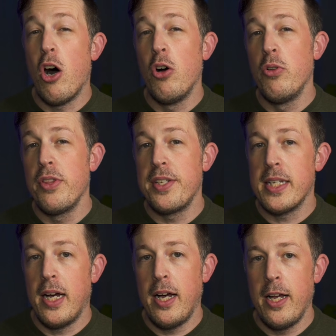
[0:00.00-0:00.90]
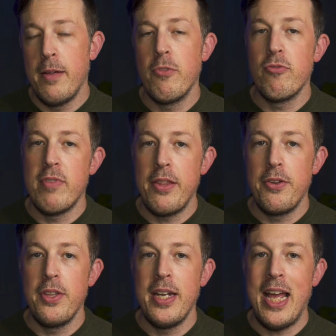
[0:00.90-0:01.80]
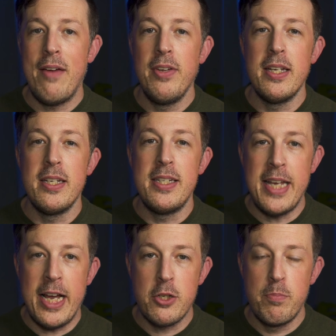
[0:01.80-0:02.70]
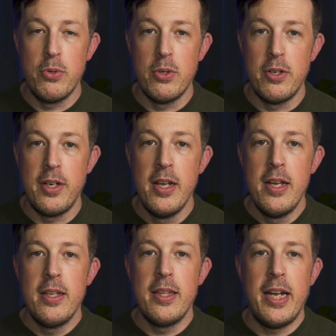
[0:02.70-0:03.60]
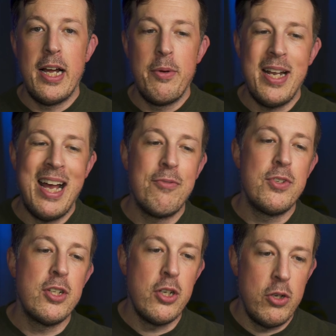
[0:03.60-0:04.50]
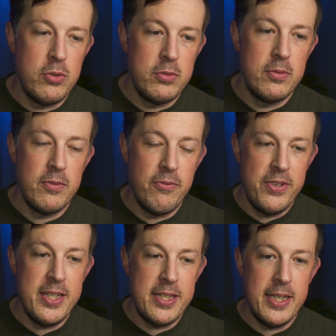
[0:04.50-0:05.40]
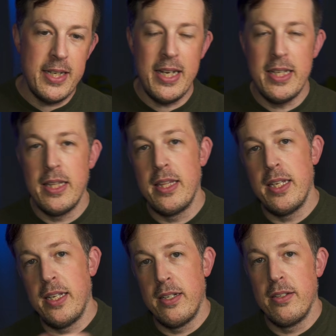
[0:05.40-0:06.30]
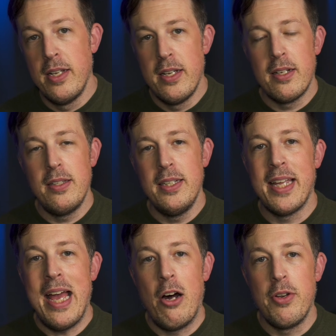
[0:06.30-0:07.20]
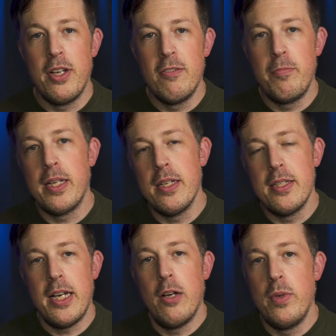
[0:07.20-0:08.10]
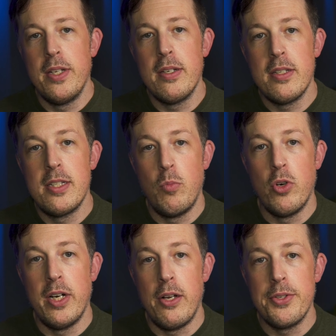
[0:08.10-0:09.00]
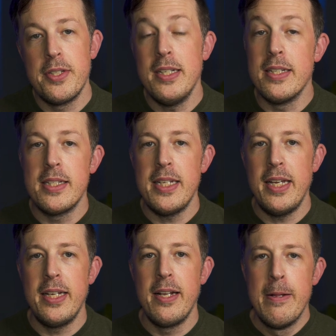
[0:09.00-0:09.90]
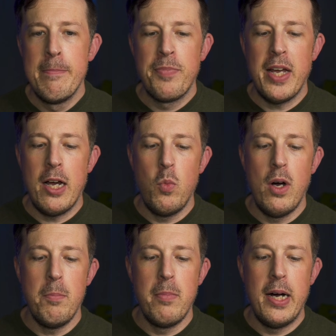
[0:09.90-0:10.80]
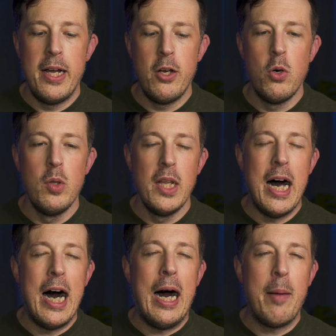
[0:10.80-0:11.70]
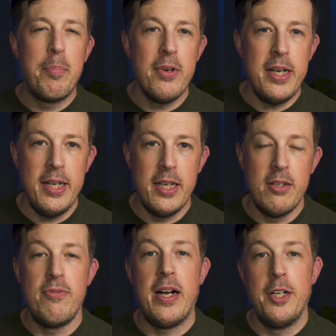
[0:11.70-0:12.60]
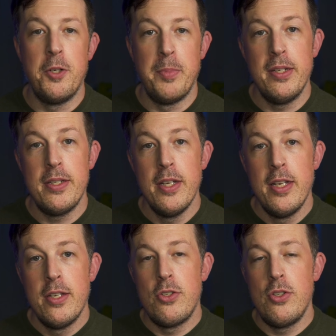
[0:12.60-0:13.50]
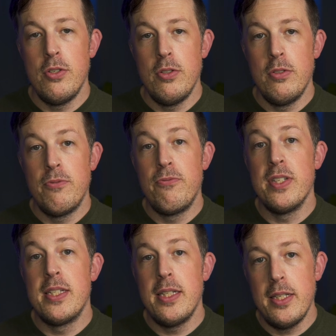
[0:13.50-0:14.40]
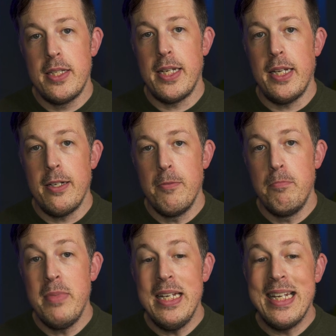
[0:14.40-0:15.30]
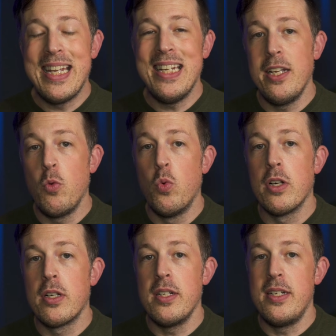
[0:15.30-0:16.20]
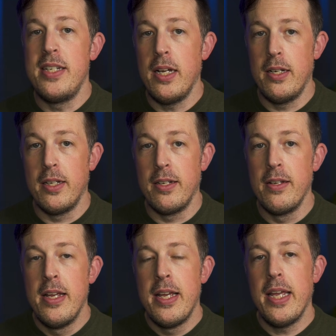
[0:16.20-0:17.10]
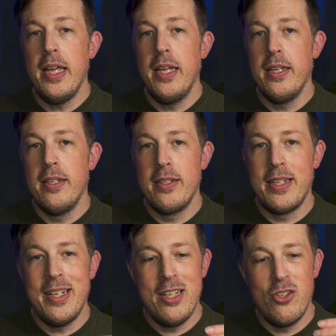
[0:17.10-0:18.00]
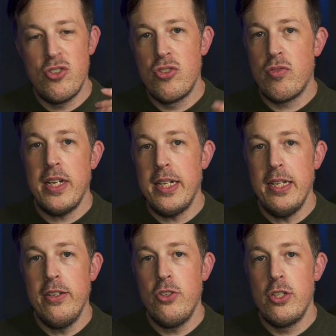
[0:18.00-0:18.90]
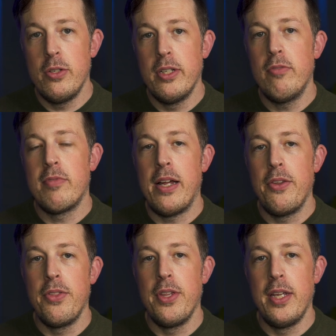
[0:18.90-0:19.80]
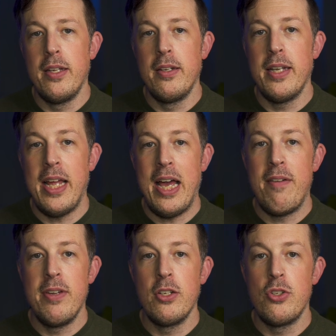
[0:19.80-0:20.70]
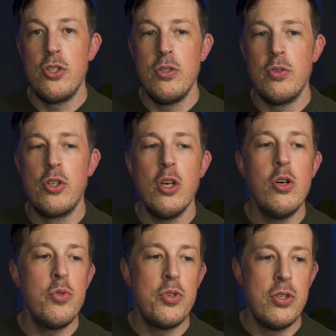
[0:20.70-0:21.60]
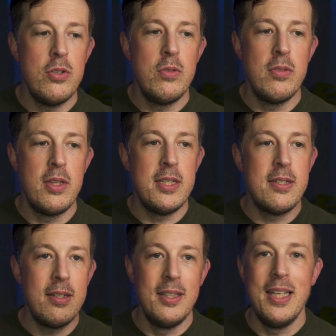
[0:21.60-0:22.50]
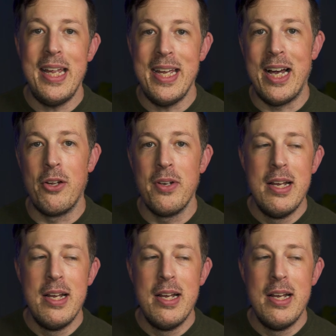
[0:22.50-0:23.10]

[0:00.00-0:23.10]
all the time rather than having a dashboard that I would have to go visit and then click out of because I went somewhere else. Instead, I want my whole operating environment to facilitate me getting work done and getting straight into it rather than having to go to this layout